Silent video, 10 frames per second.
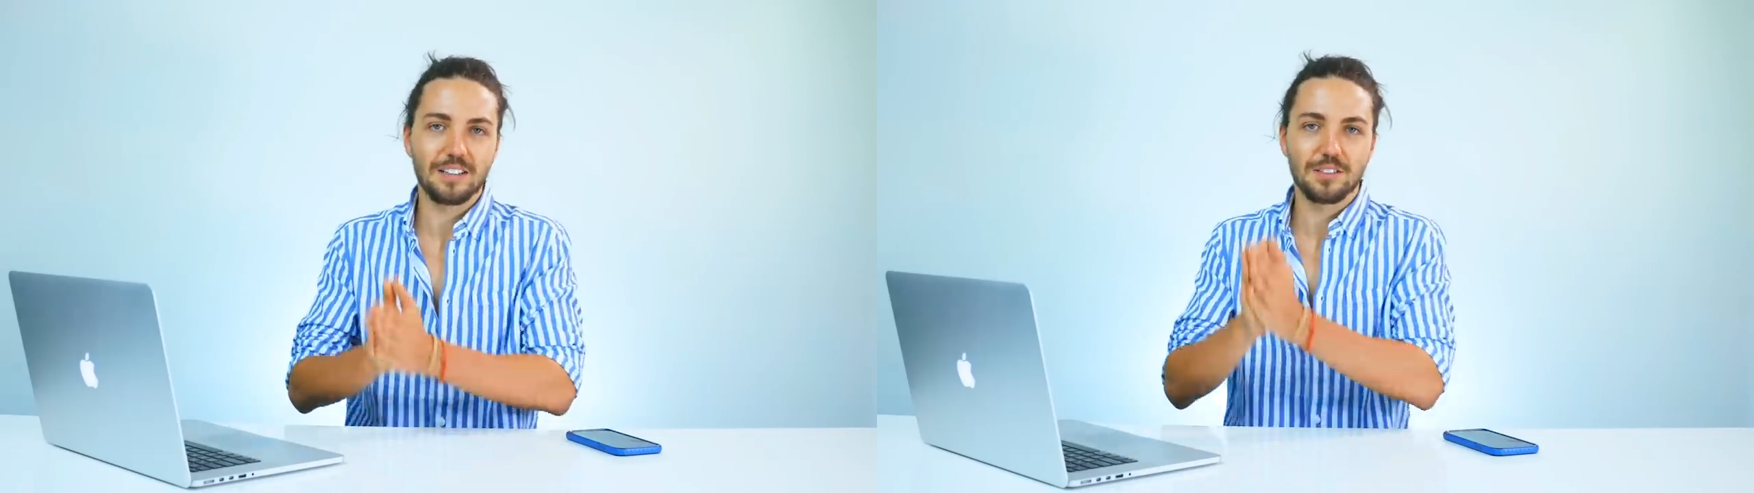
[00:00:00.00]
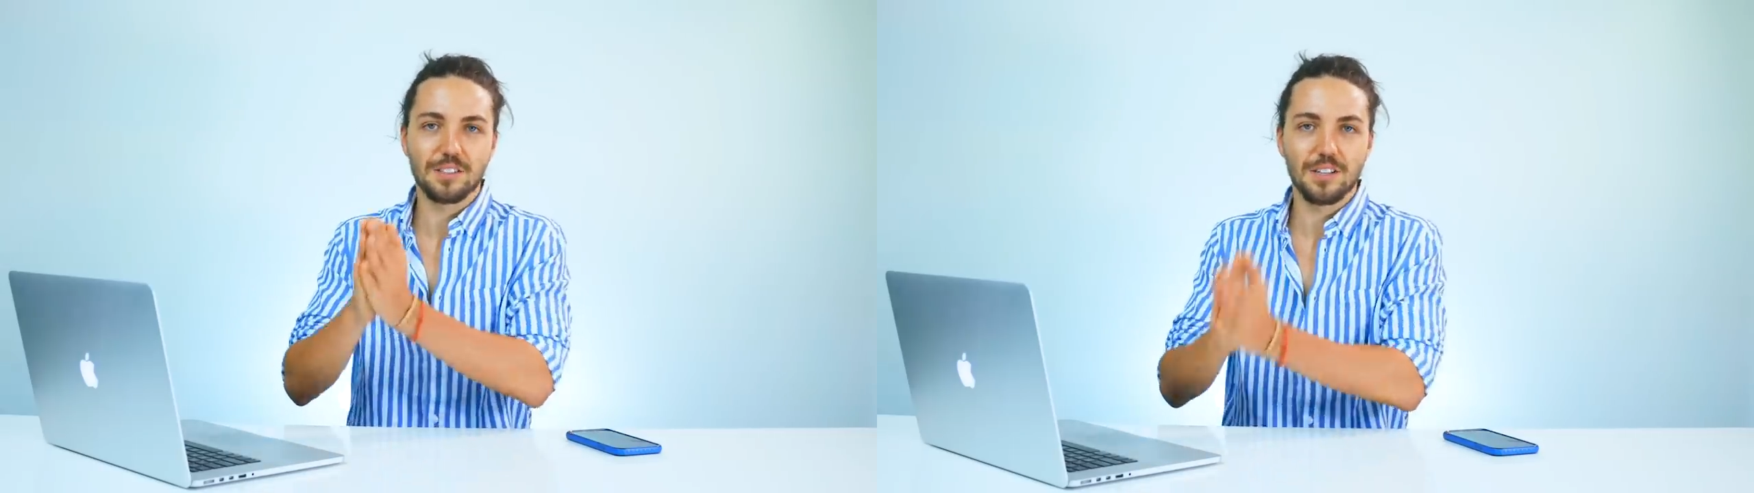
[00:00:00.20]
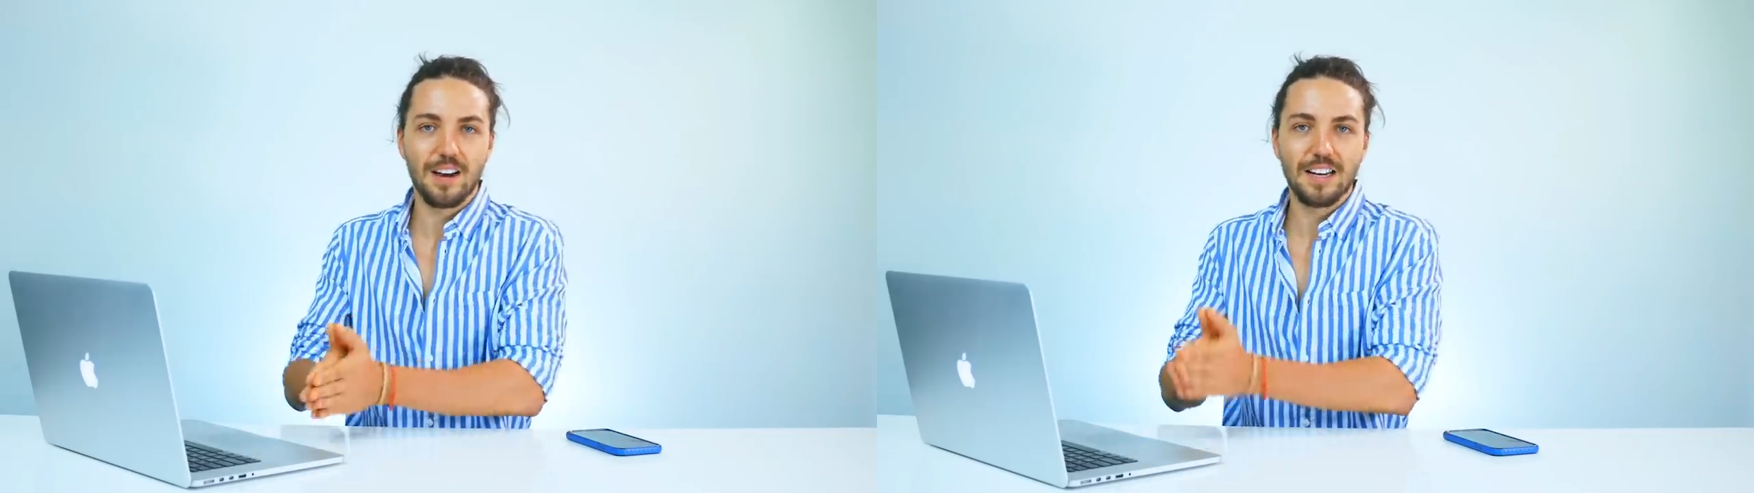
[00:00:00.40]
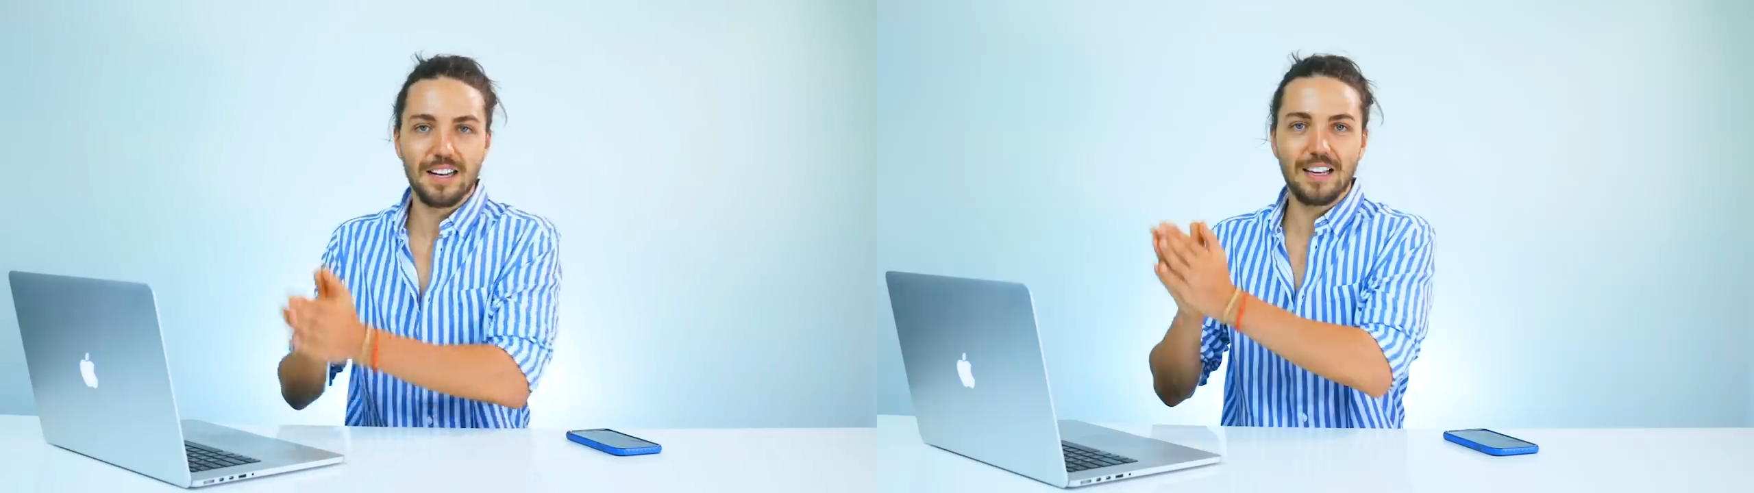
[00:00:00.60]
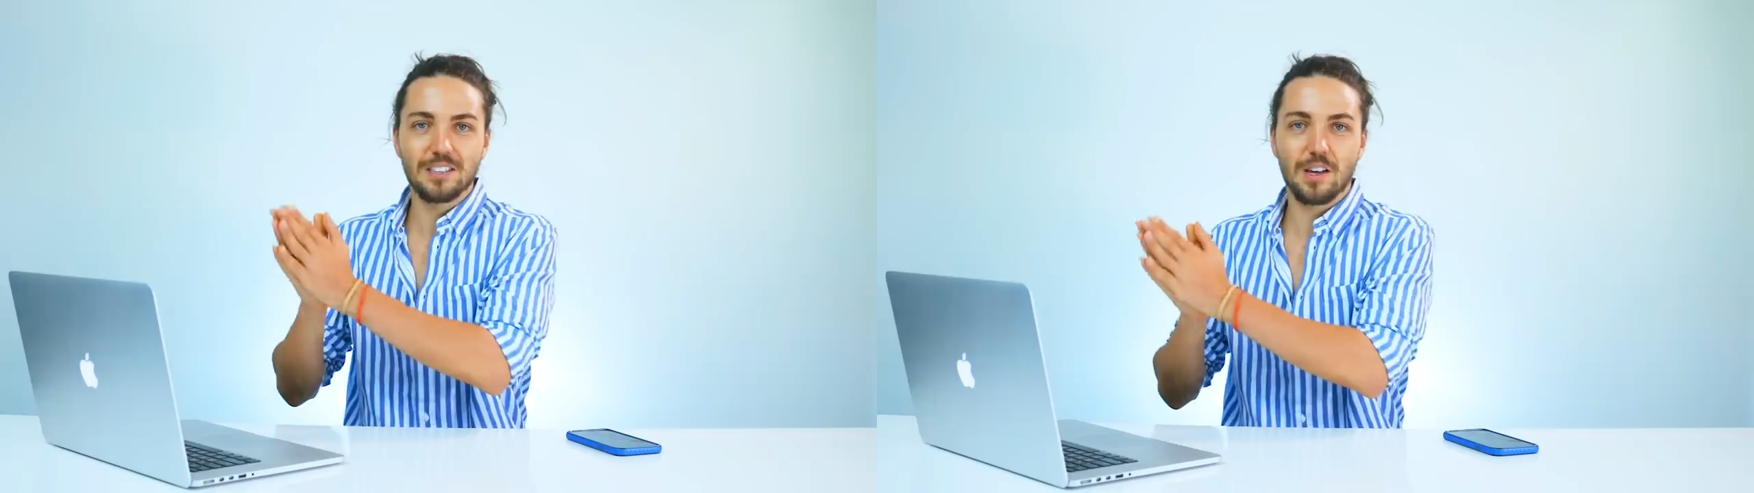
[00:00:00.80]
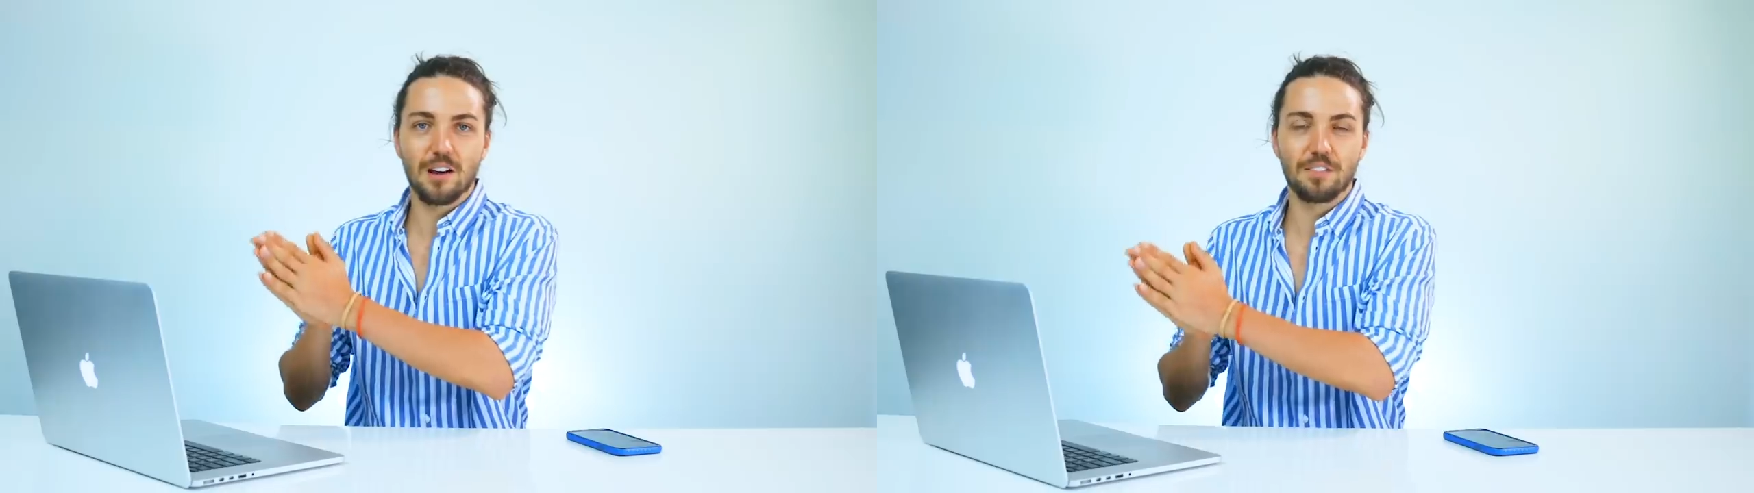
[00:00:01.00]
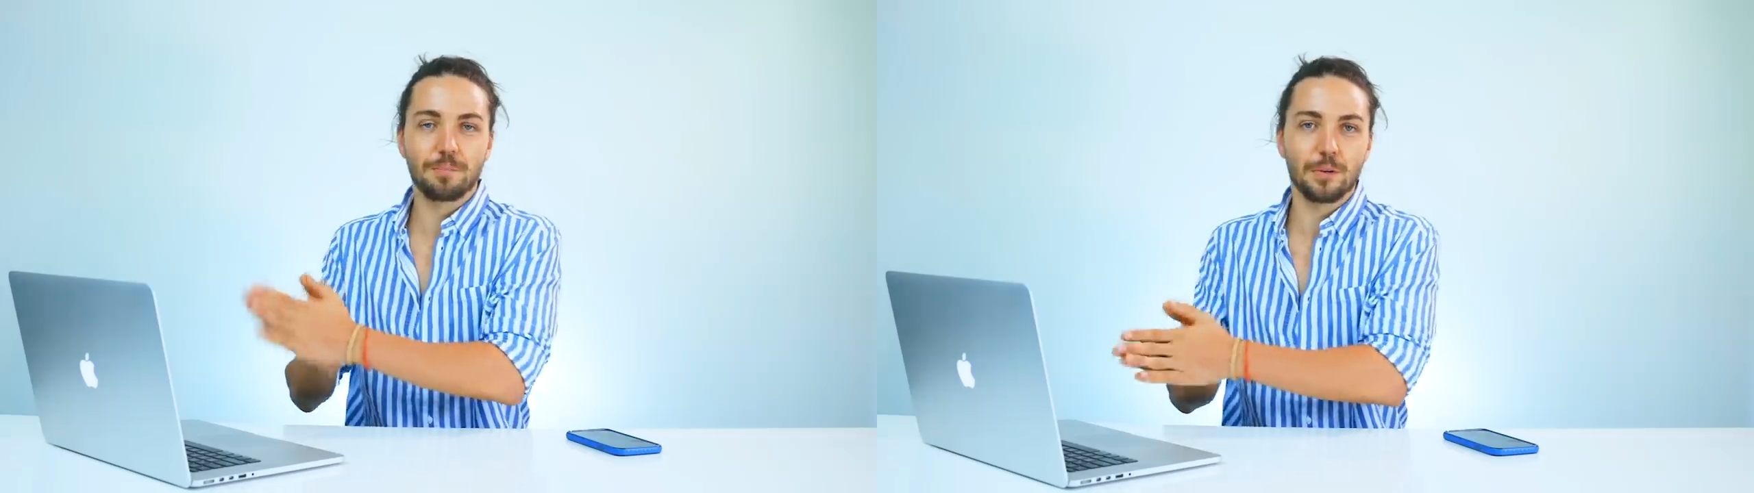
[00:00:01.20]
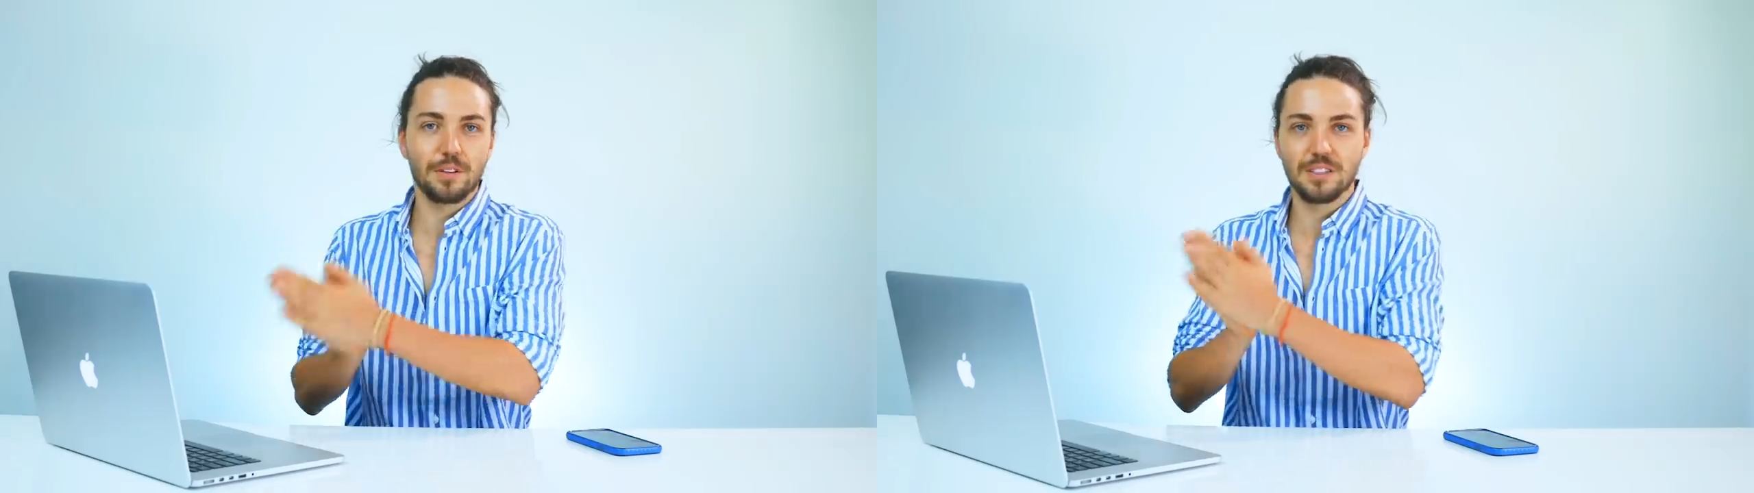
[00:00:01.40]
Society has kind of
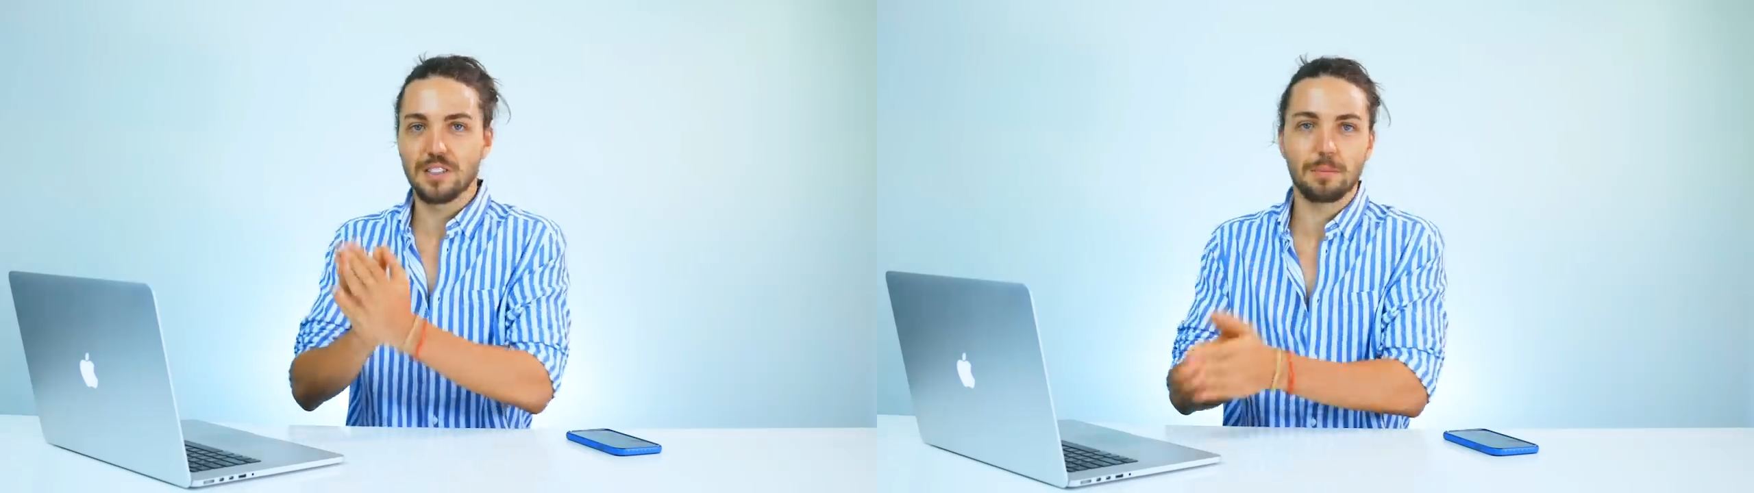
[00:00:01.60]
built this